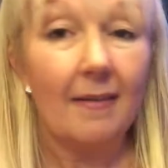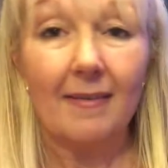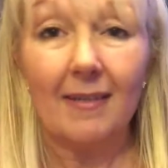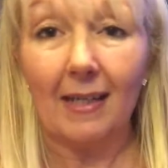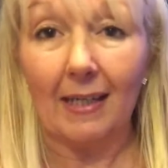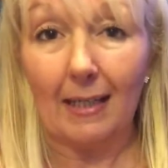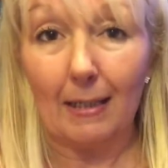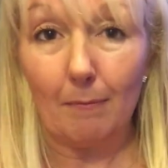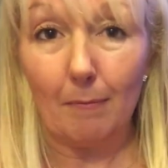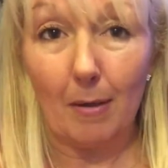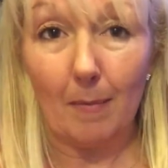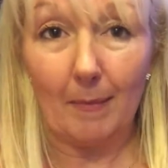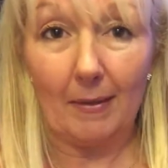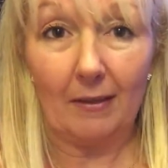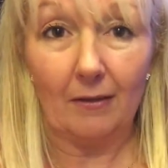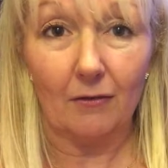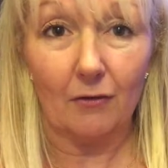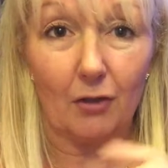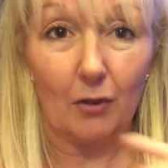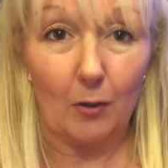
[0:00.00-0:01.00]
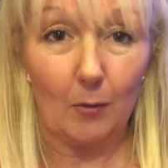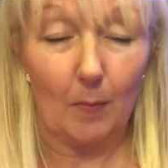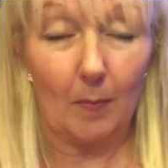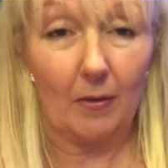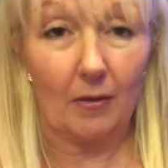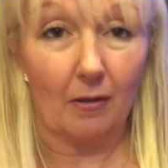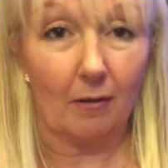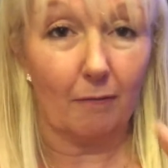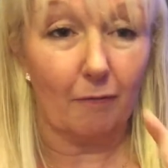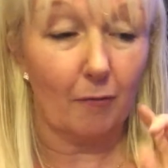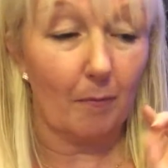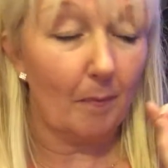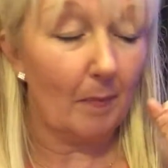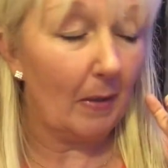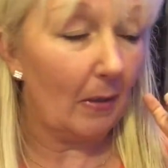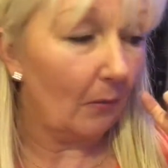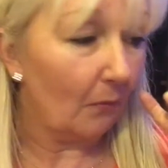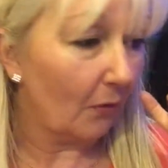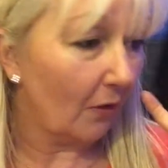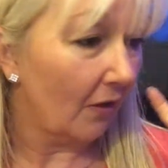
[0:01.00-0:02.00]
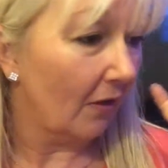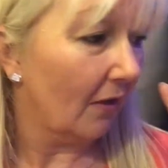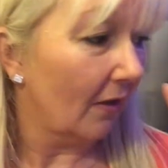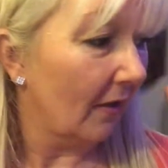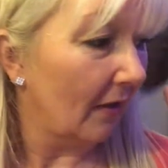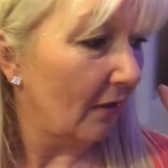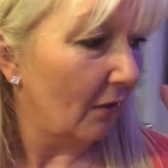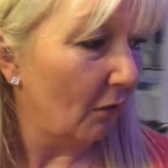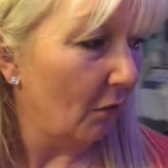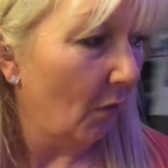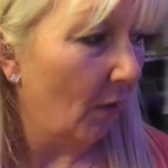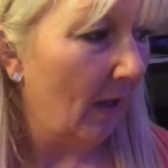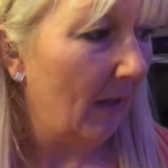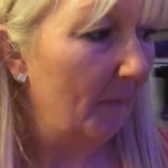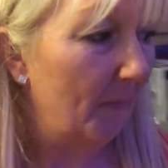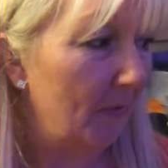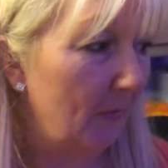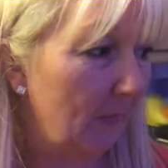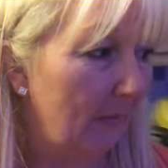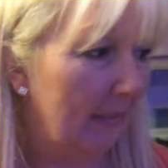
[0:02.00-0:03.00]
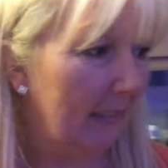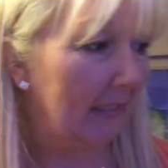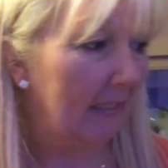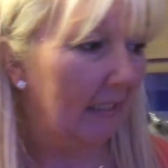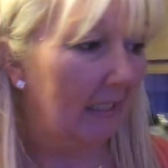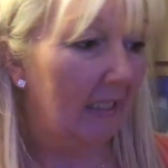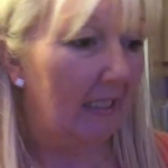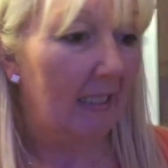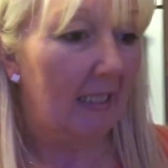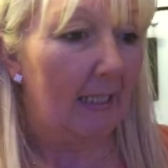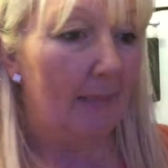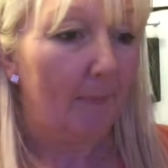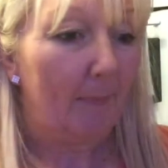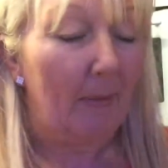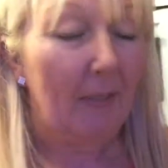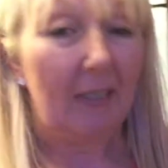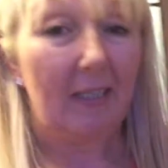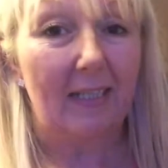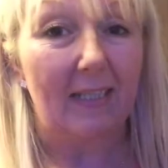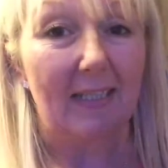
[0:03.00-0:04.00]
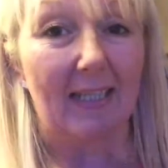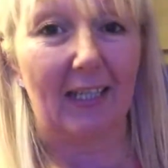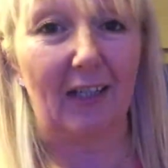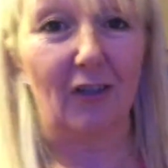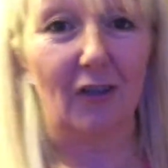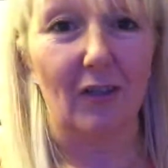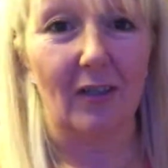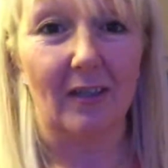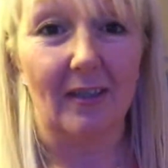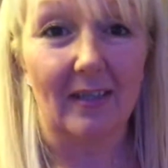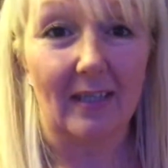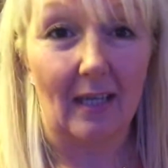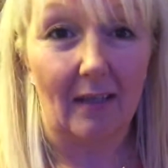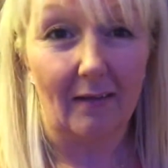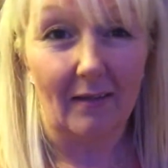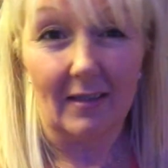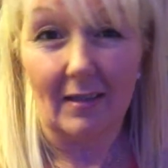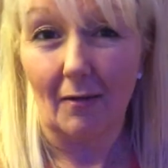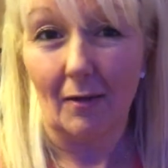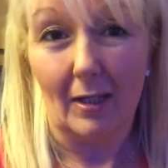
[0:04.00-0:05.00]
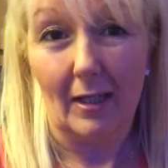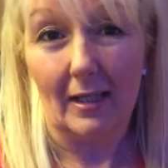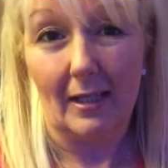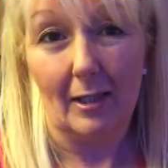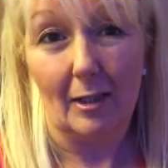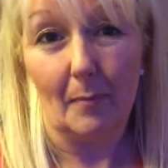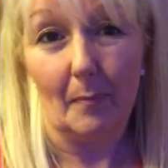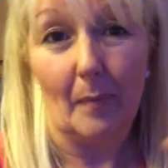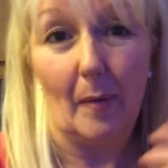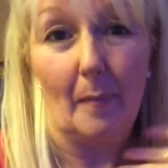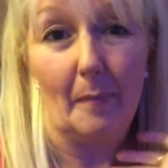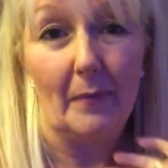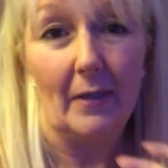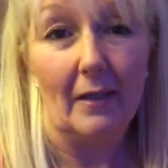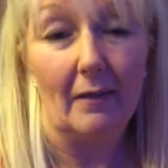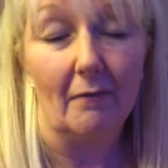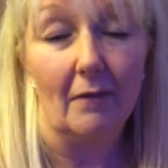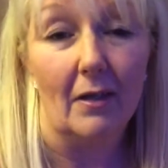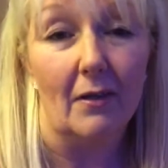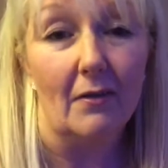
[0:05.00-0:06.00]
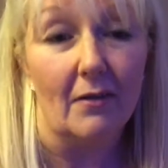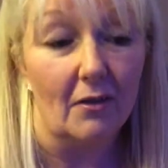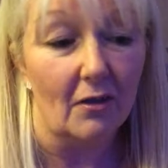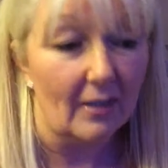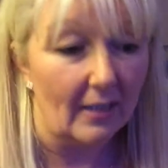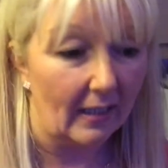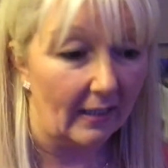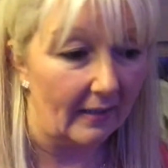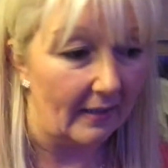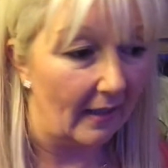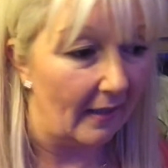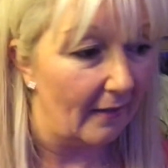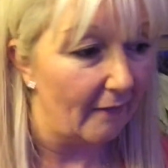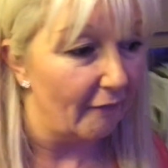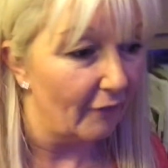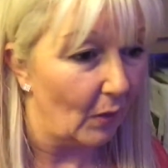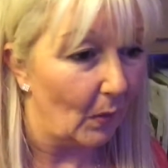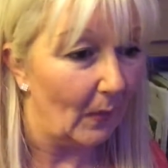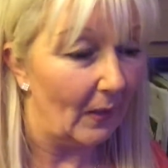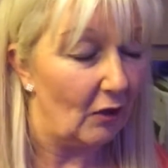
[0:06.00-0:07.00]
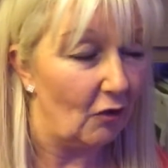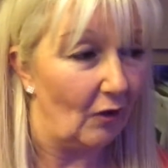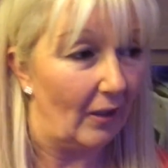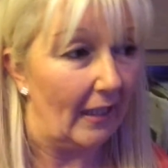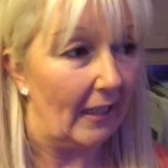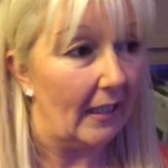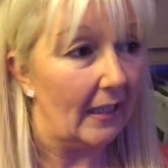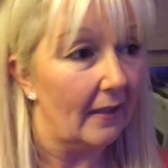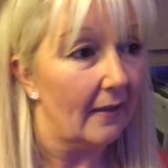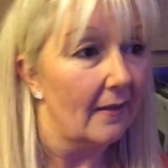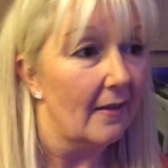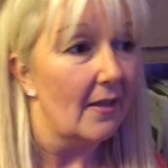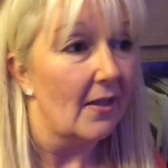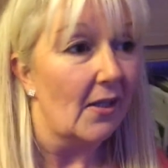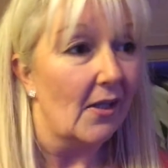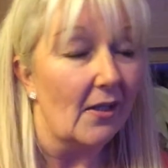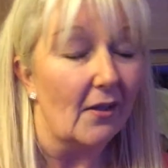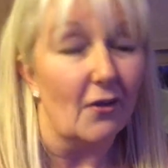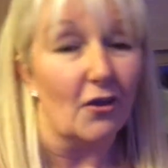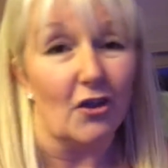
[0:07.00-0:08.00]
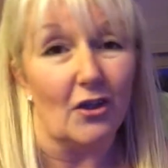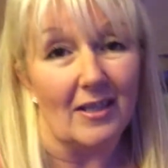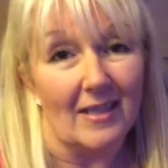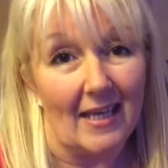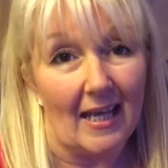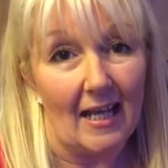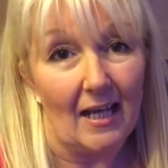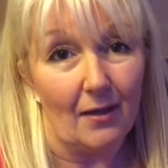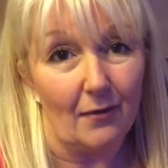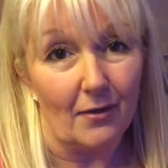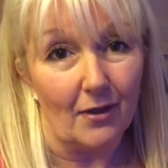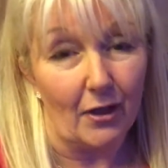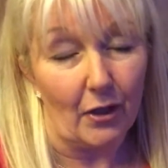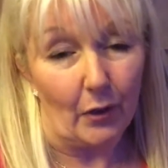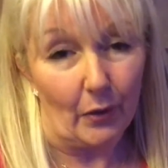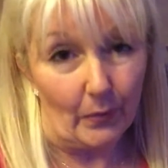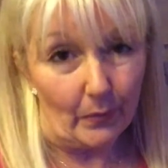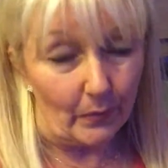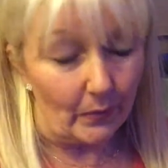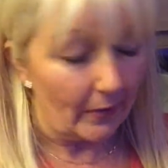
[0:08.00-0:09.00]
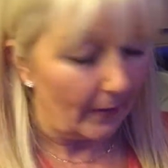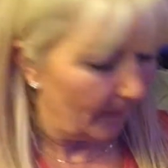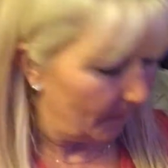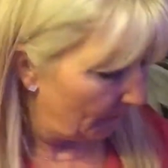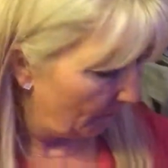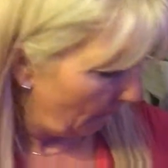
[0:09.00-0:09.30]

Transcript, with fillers: Taking mum out, she's supposed to go for a meal tonight, not up to it. But I'm going to take her just down, it's only down the pub down the road, just take her down there for a quick drink. So she can say hello to the girls.